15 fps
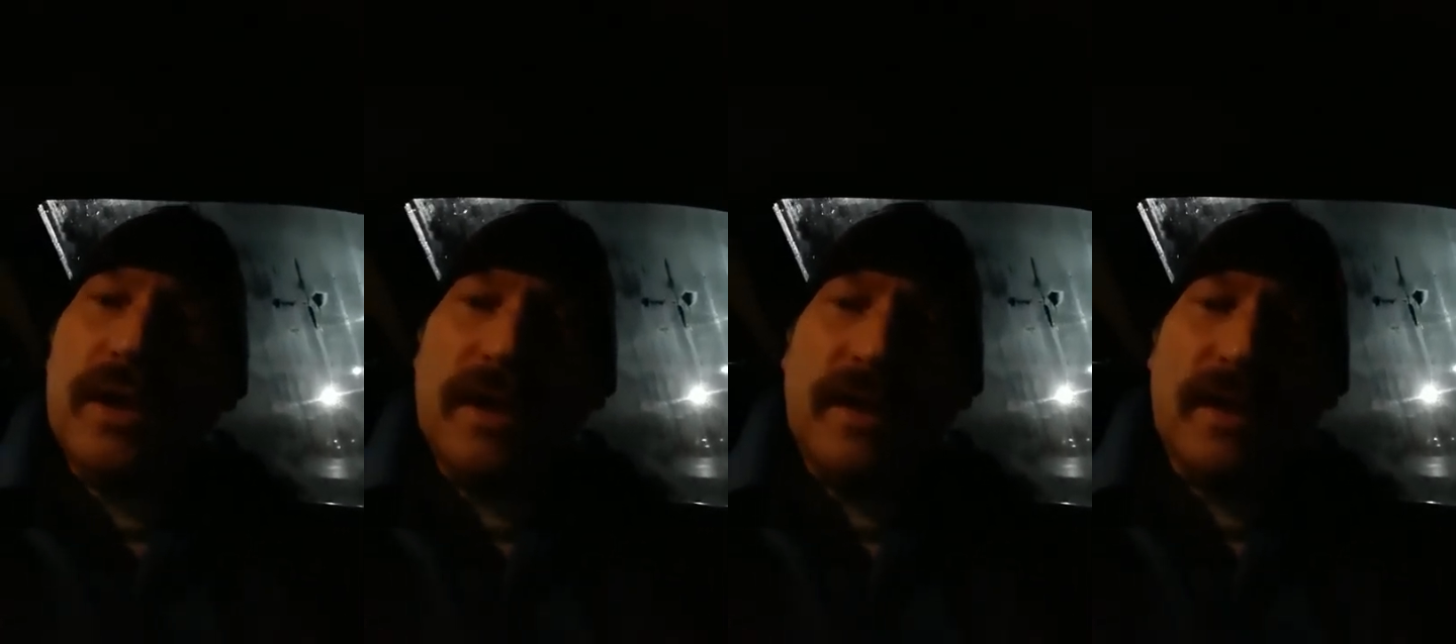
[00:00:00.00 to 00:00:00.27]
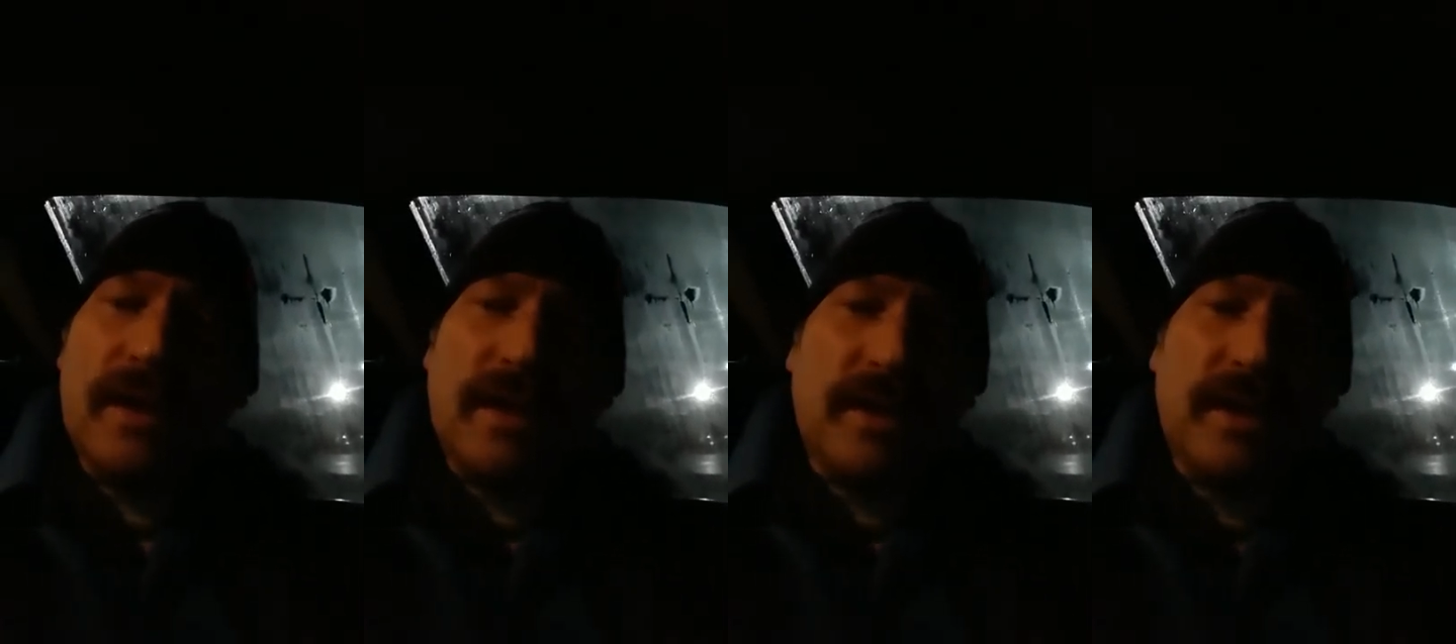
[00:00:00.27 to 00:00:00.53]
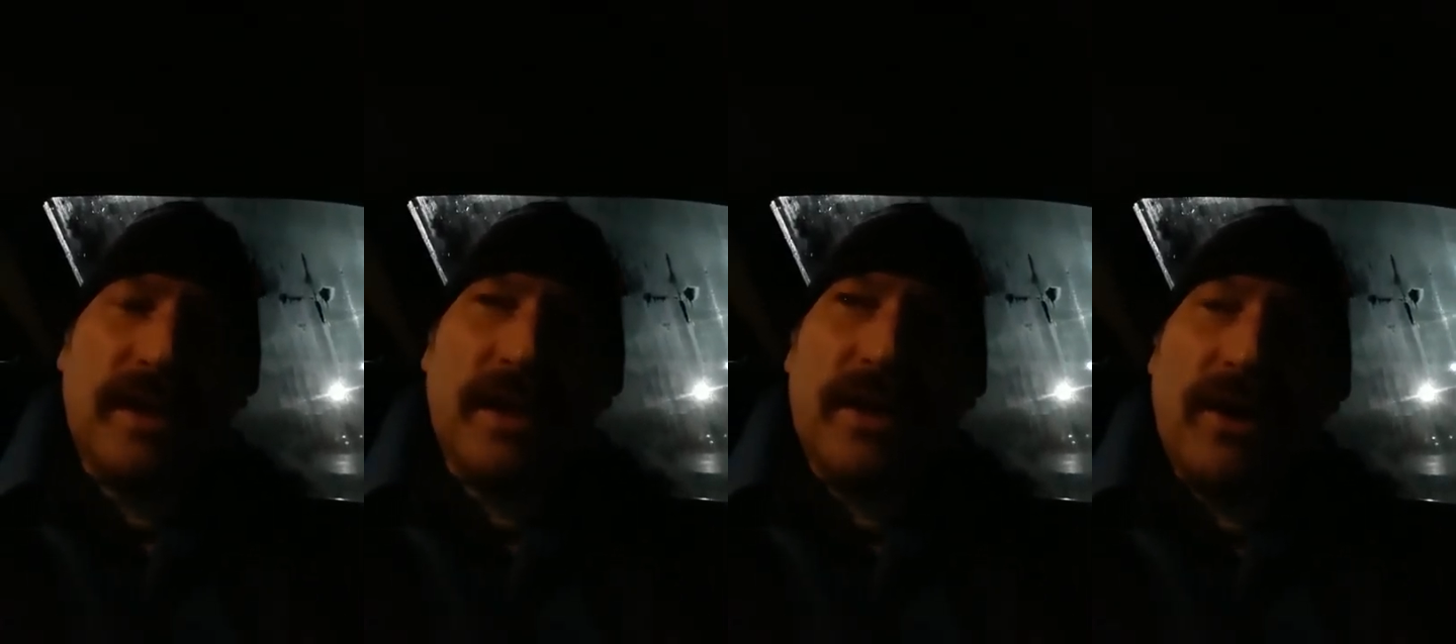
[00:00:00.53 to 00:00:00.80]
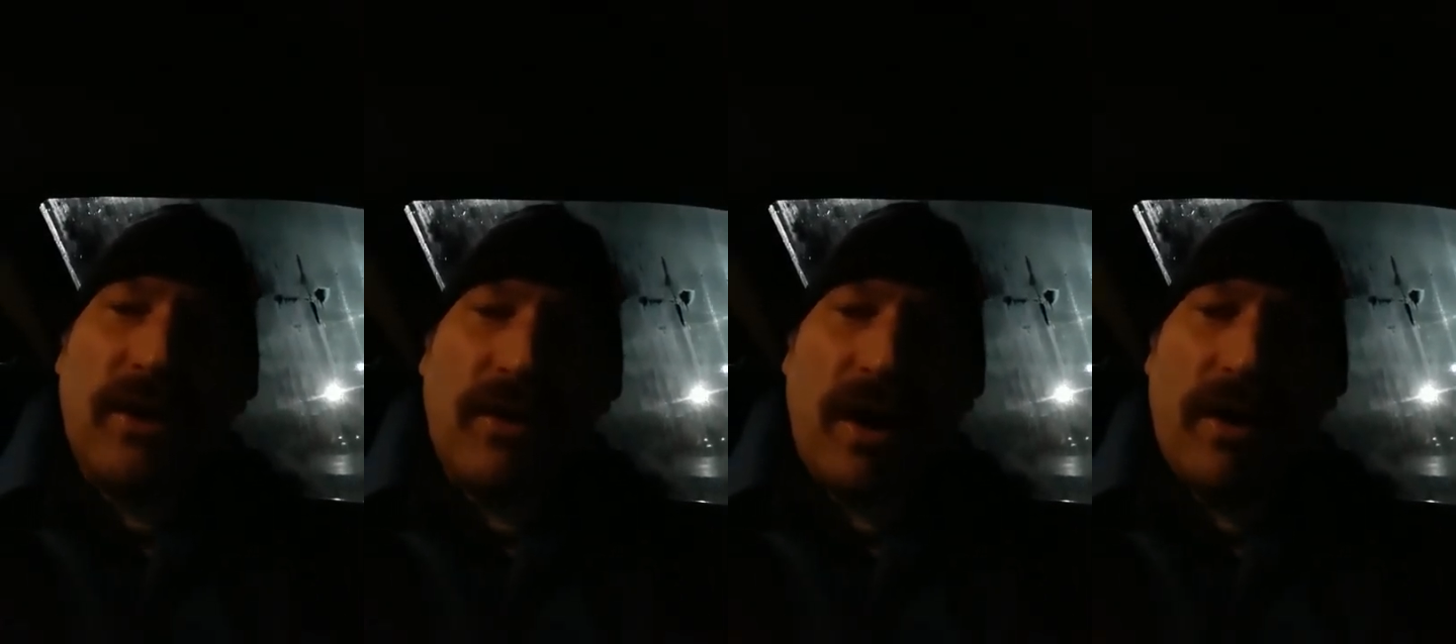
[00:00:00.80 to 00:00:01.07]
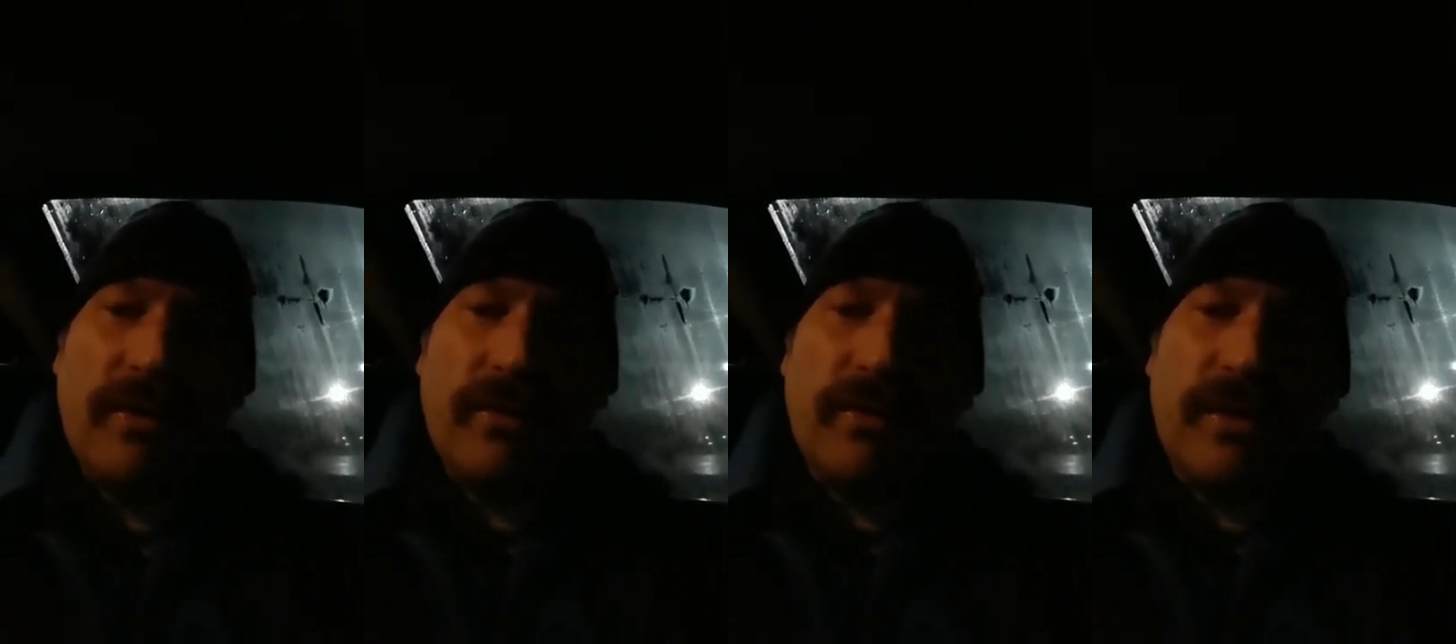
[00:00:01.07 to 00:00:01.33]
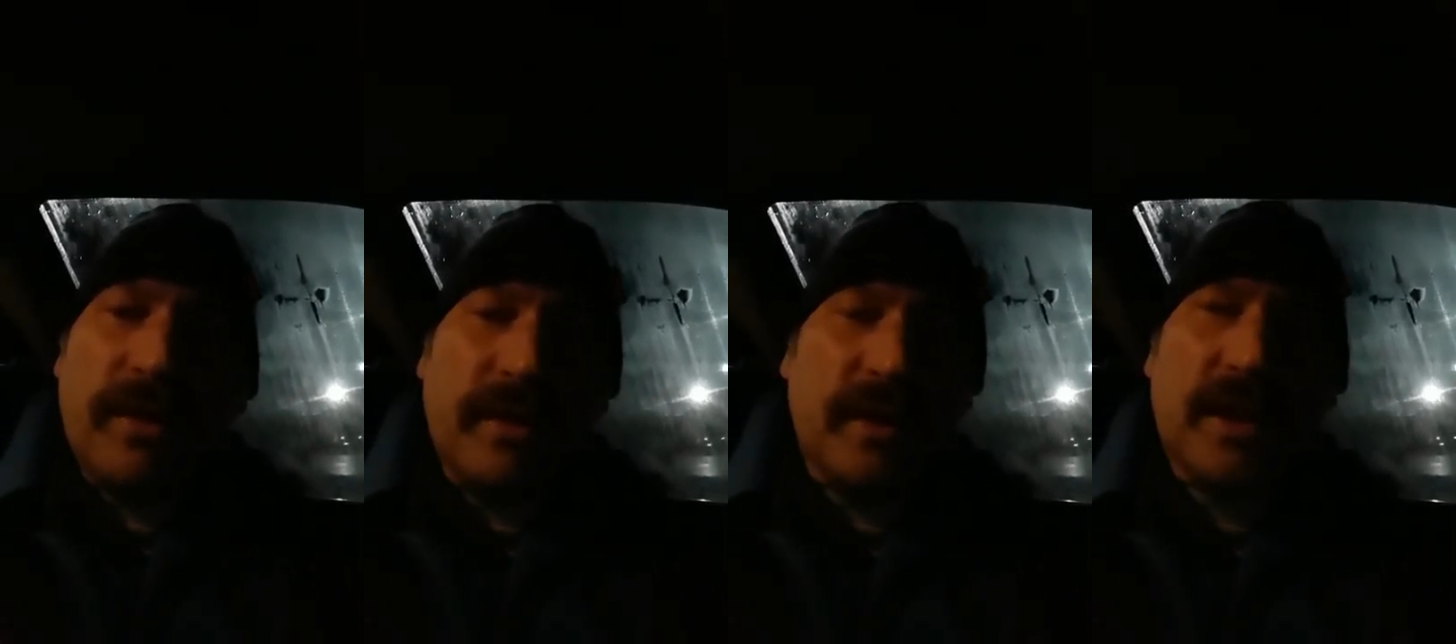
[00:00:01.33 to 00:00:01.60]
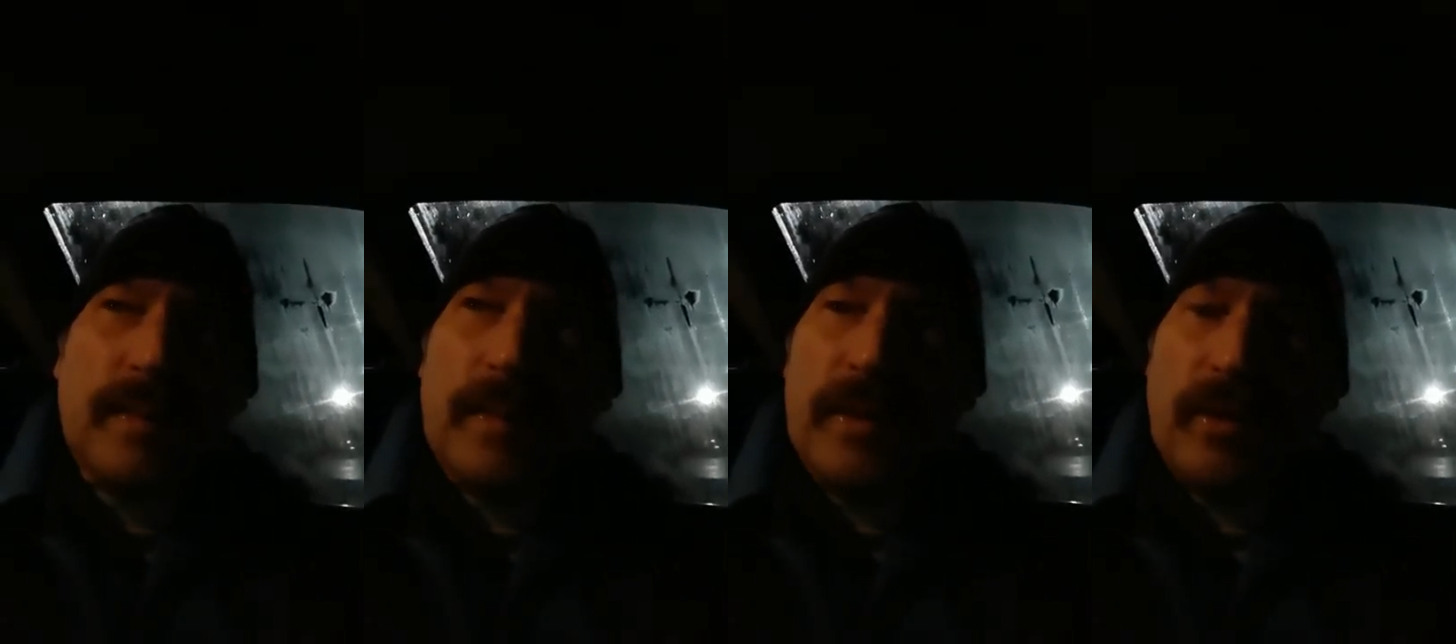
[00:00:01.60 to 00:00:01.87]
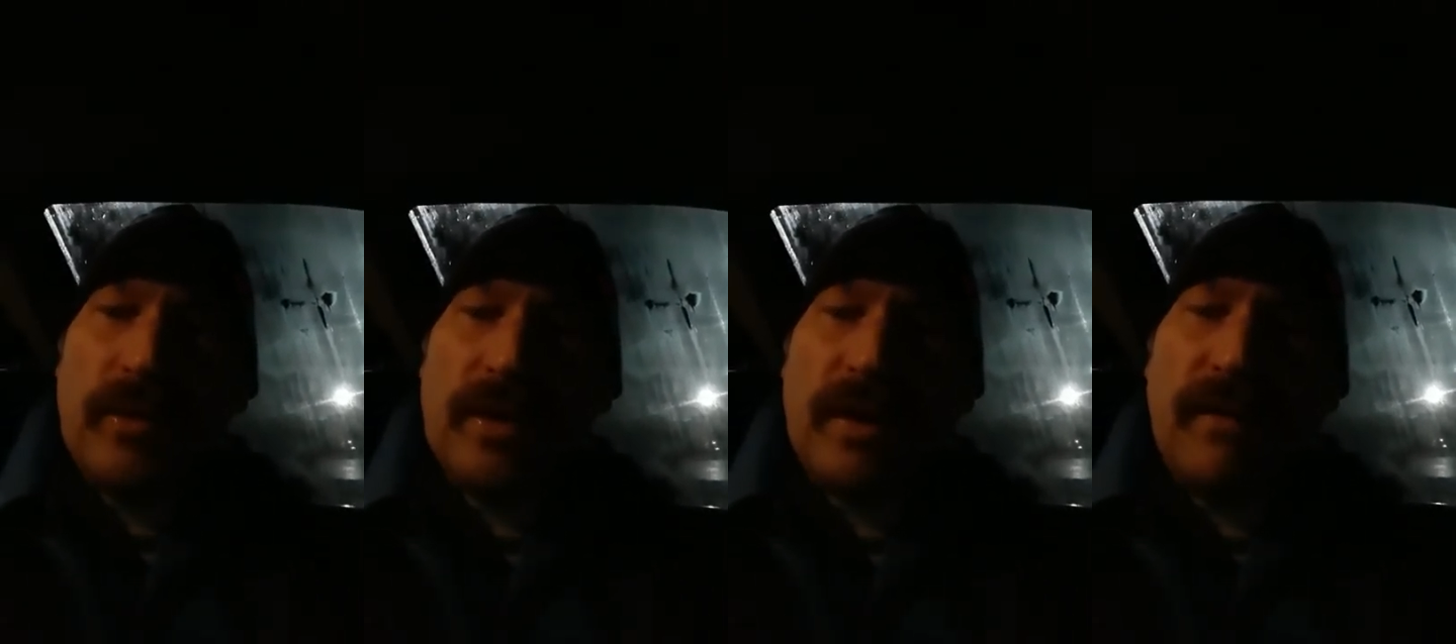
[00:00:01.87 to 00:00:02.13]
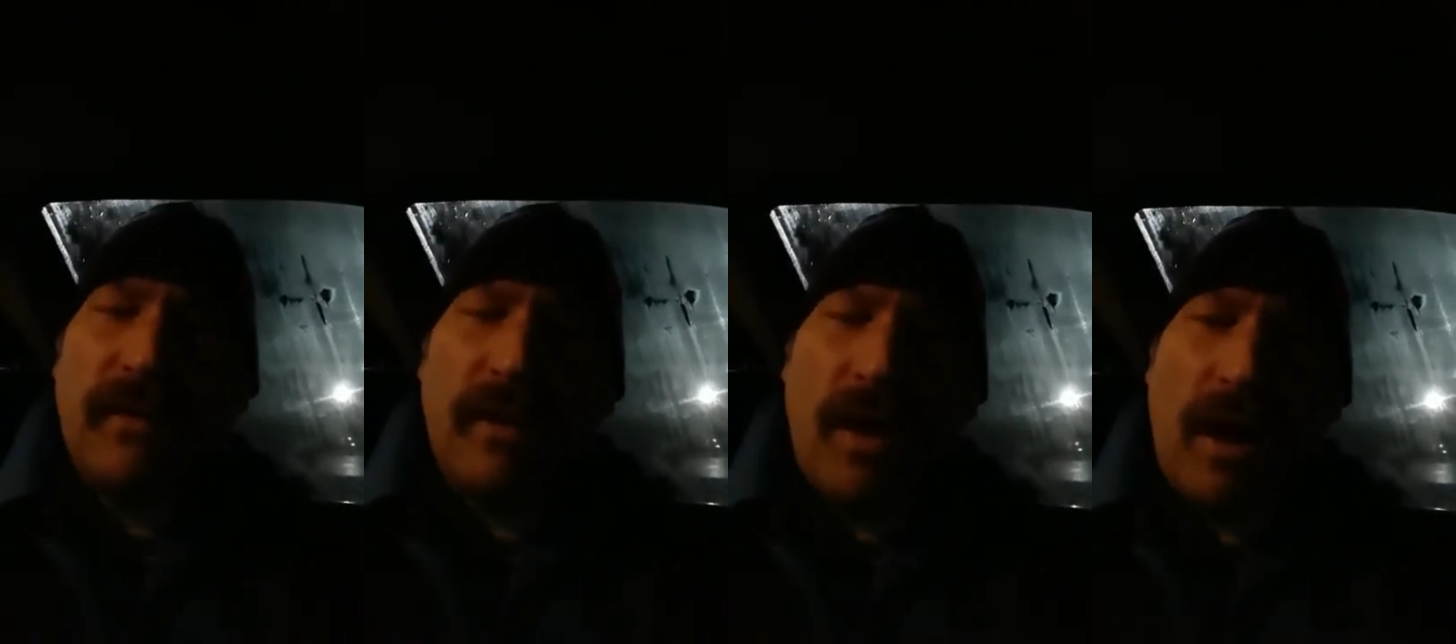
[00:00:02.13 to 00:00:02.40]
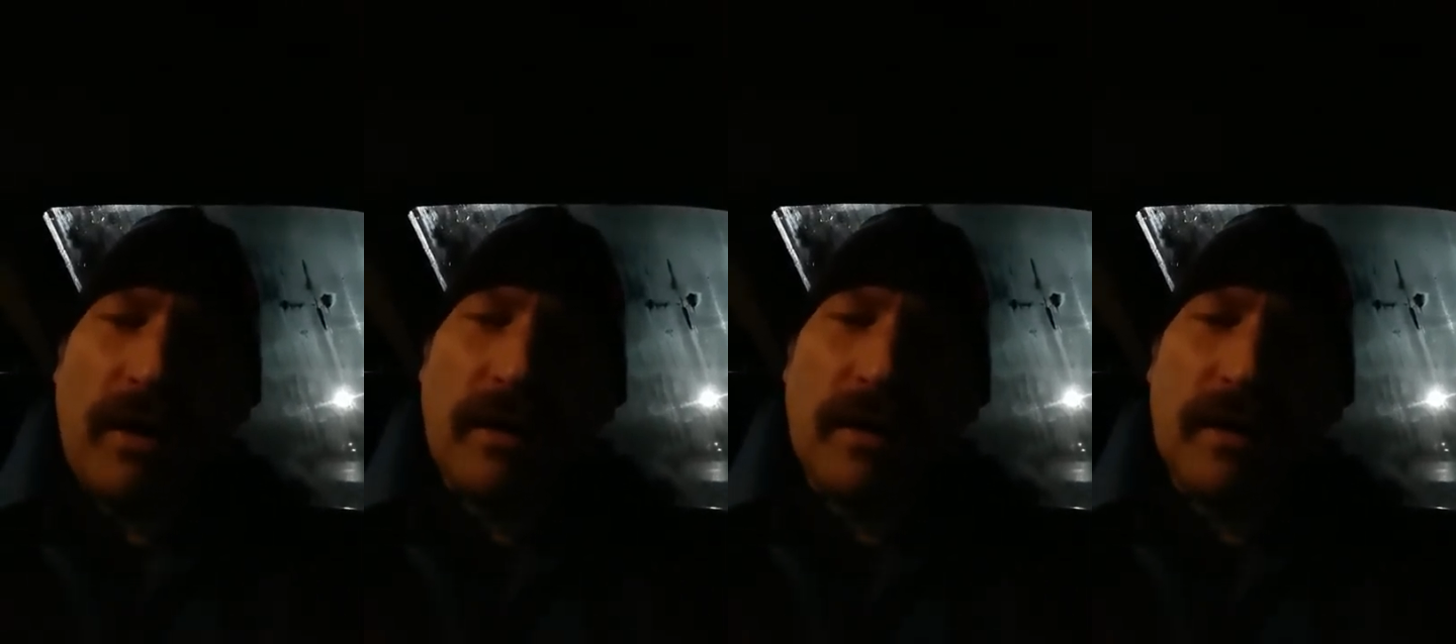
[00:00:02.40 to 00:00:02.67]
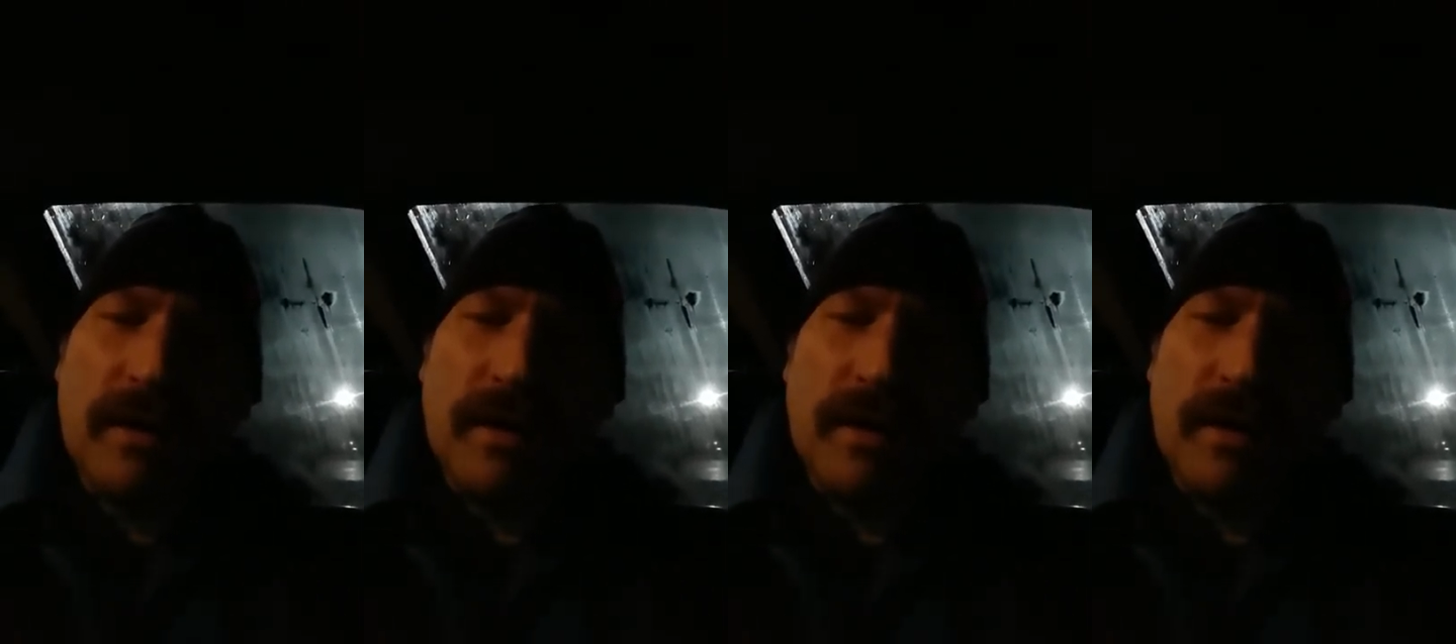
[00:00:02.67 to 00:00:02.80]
in the casino other than the spirit of luck,